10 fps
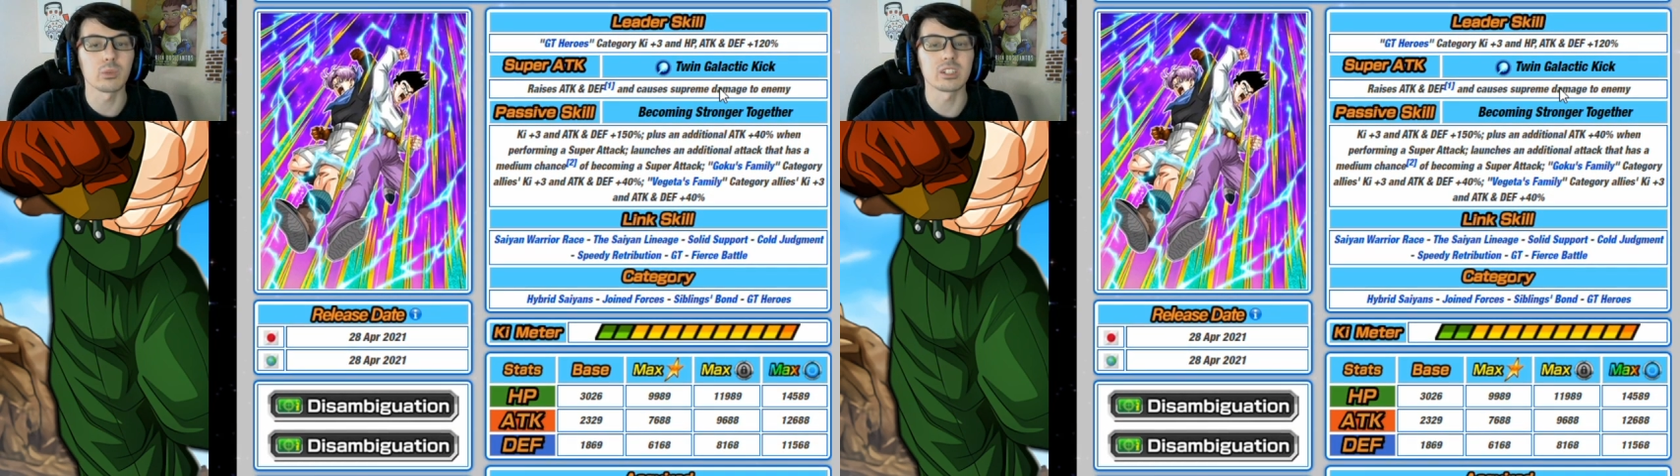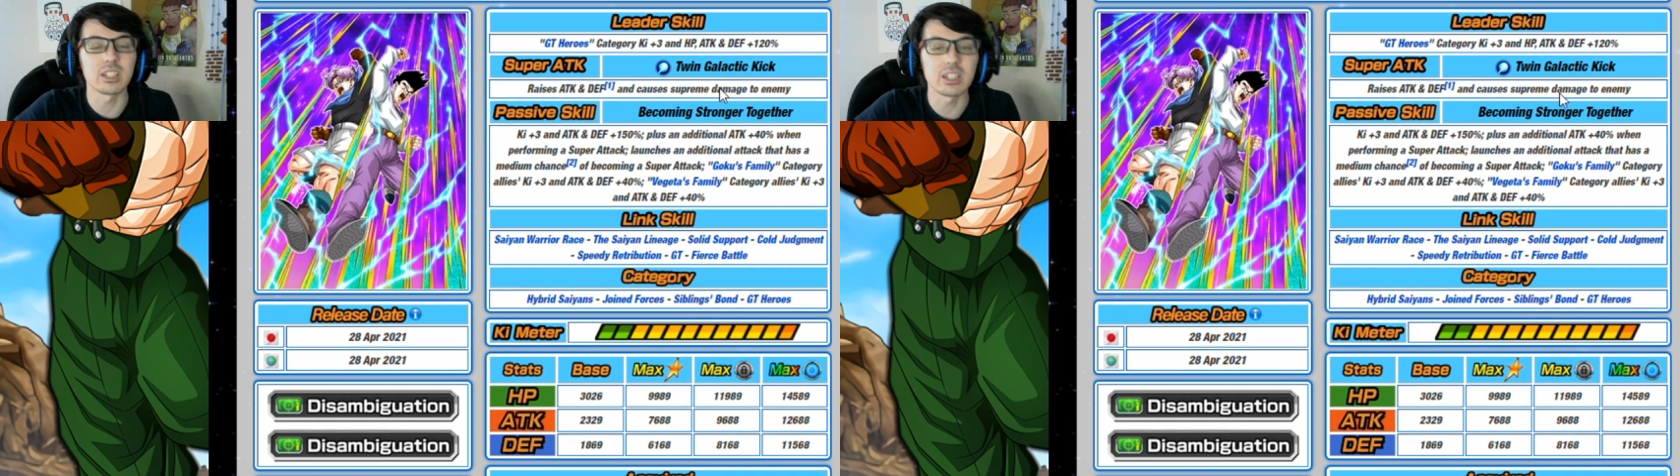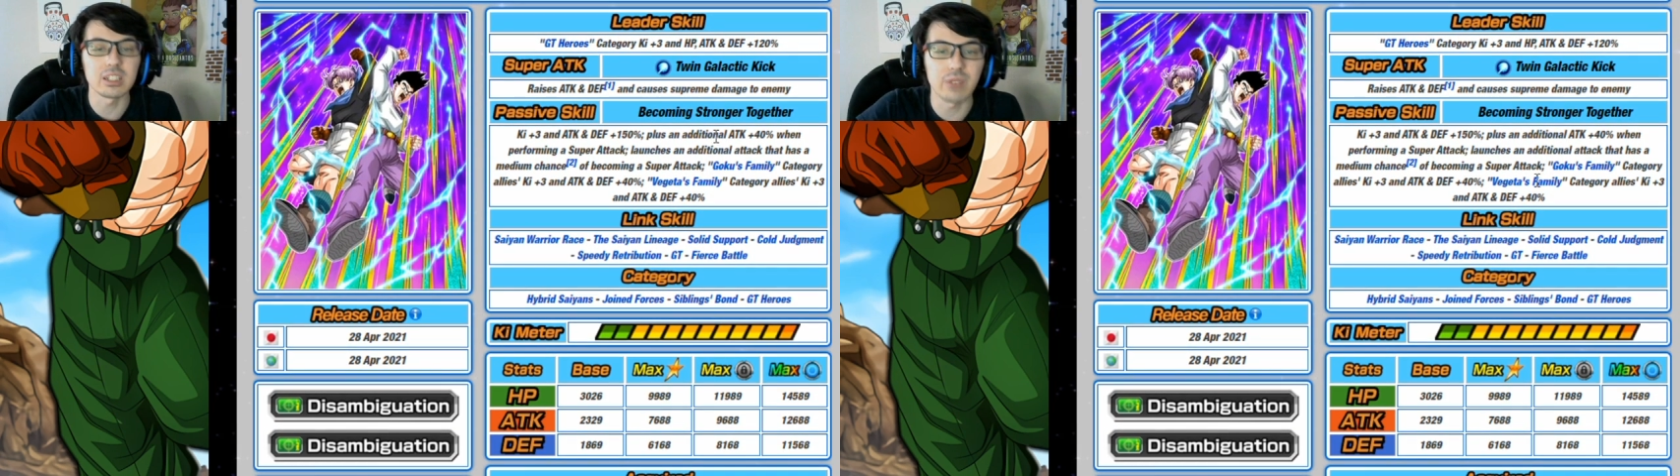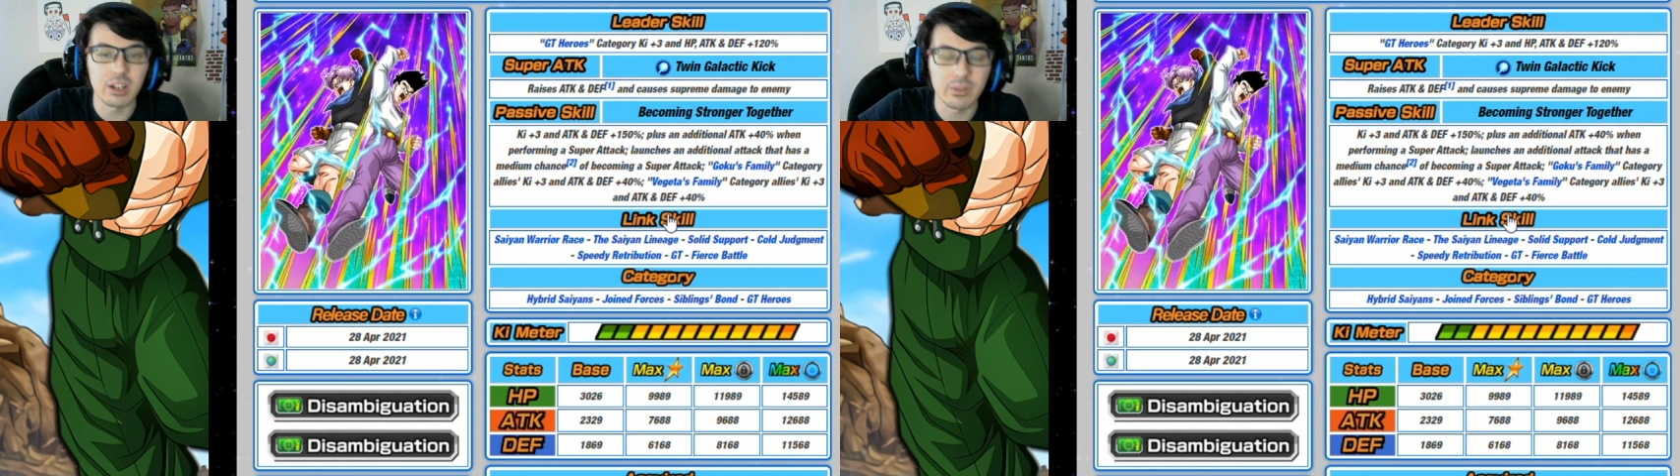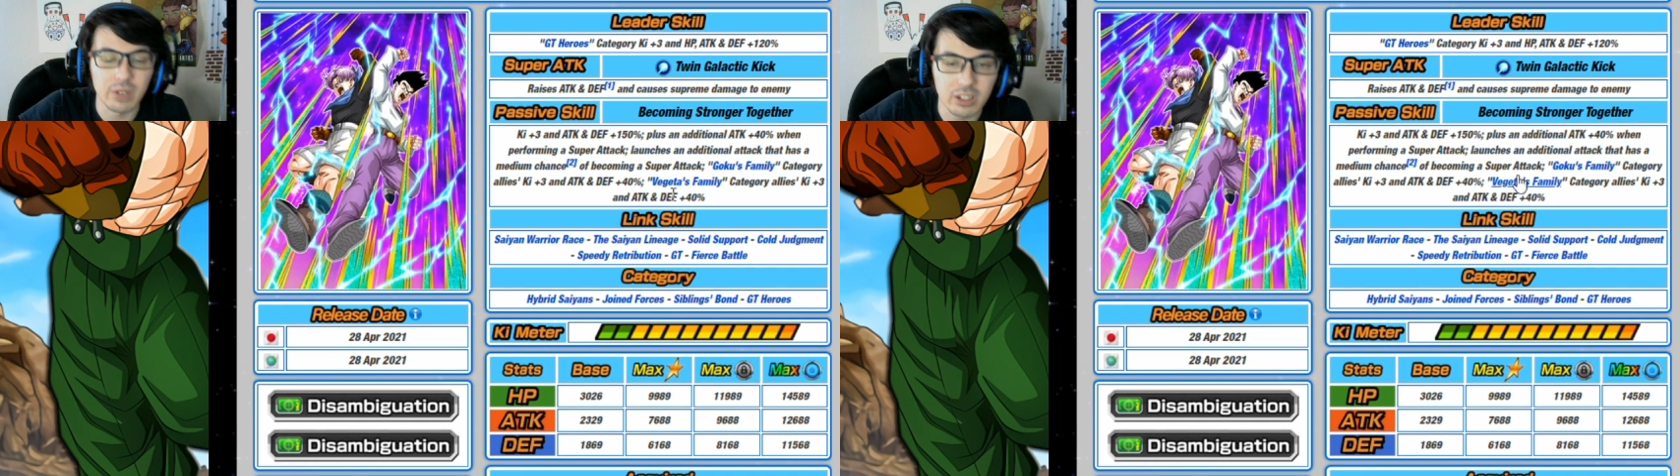which is
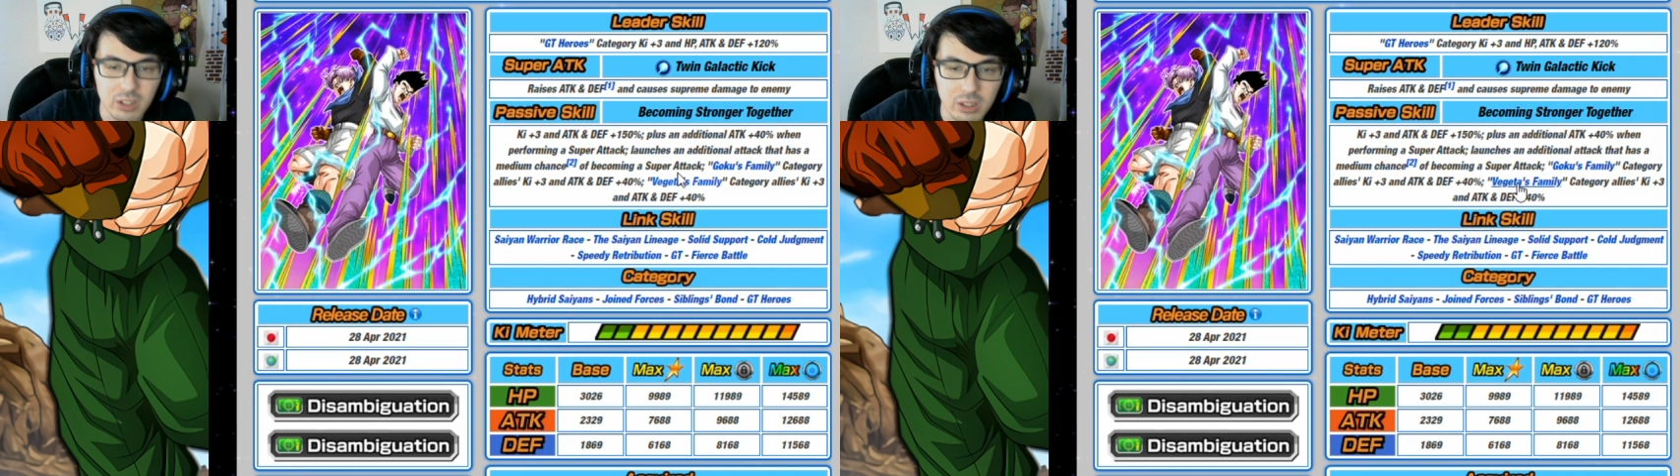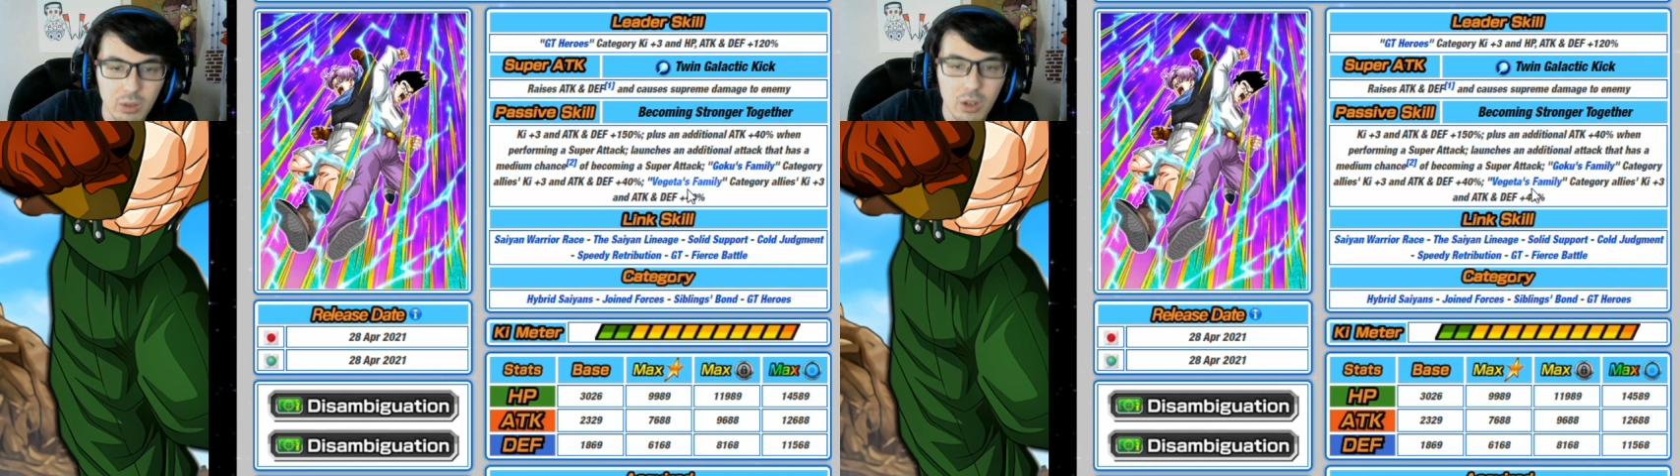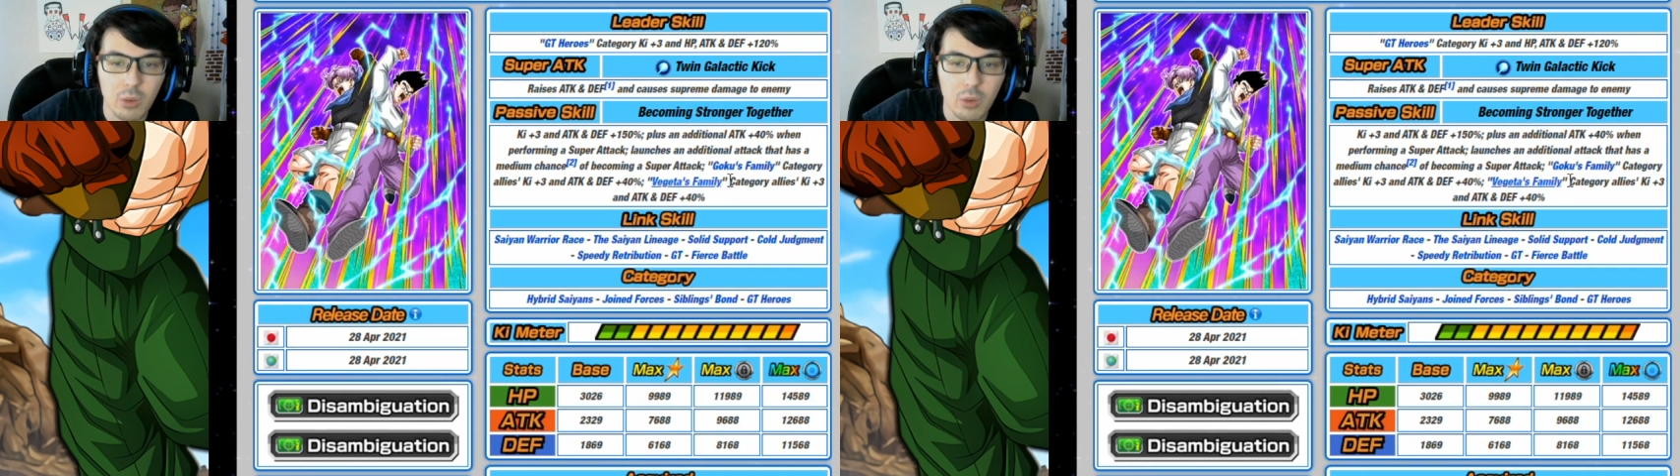very, very good.